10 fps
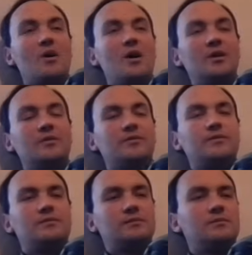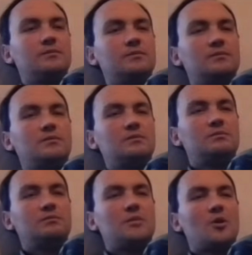a word of
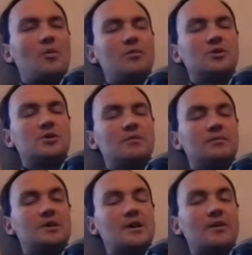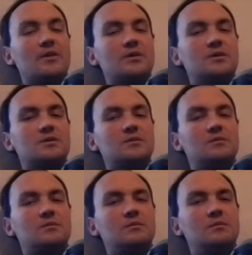comradeship, togetherness,
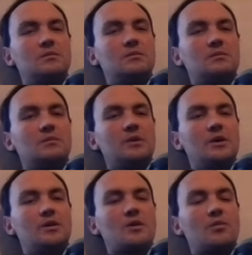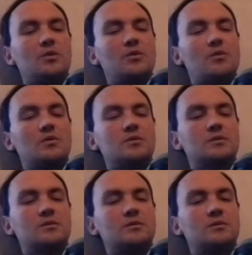in a common cause.